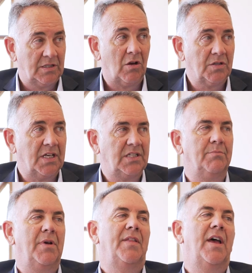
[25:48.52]
So I'll say
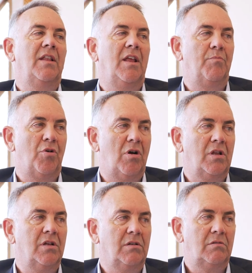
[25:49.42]
something about that, and then
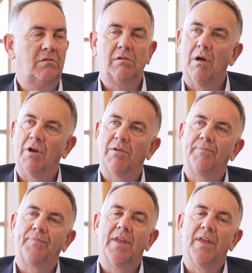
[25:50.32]
Brian can comment.